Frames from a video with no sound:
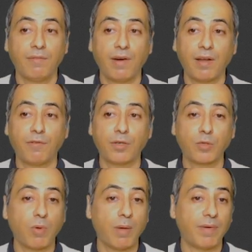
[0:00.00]

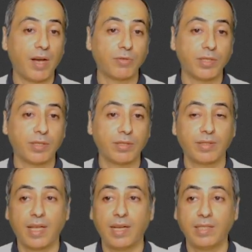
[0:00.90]
Firefox web browser,
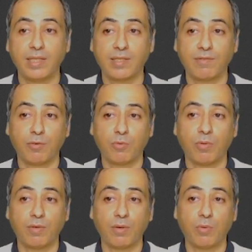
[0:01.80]
the latest
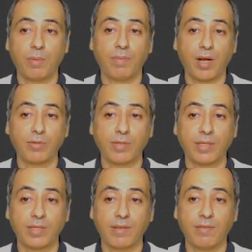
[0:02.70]
web
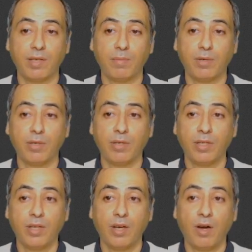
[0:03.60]
browser is available.
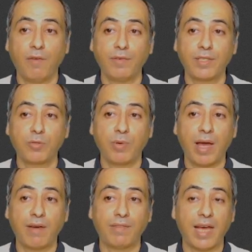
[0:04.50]
Office, we
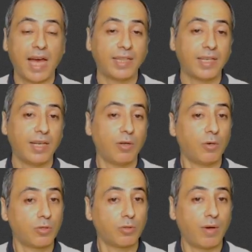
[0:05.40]
have the Atrel
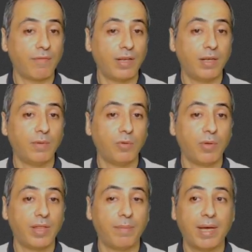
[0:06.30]
also available
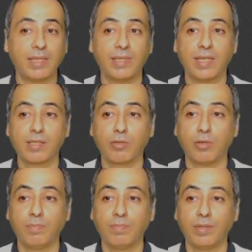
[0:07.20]
with the Mate
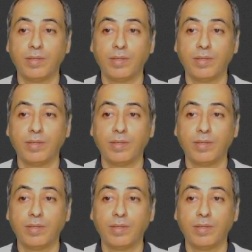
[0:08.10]
desktop